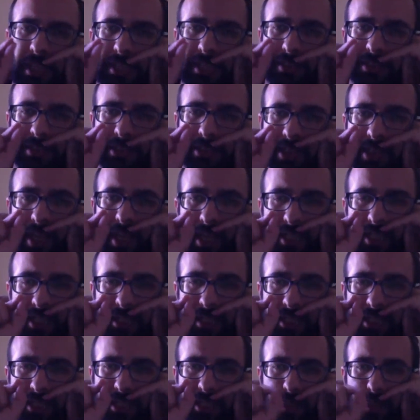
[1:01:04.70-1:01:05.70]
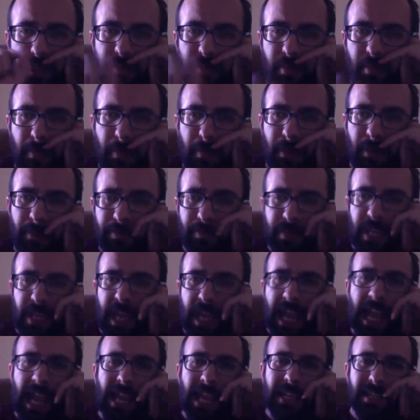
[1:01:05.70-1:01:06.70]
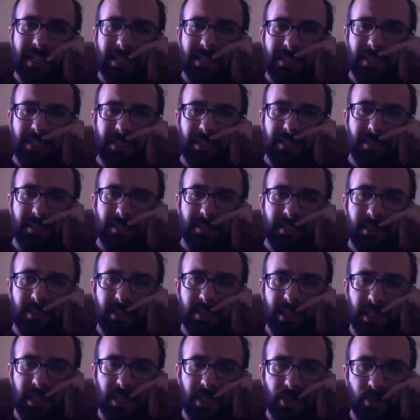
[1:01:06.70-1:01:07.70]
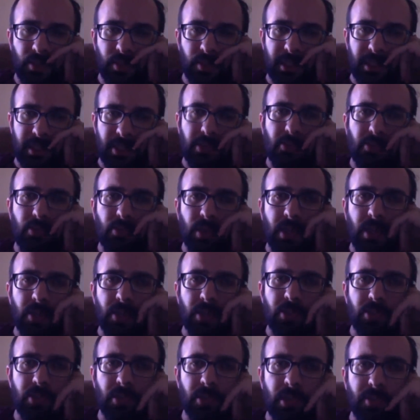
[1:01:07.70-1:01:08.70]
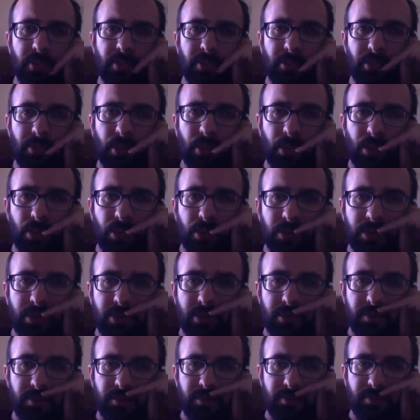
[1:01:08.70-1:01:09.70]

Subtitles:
a tiny access into the structure of the world.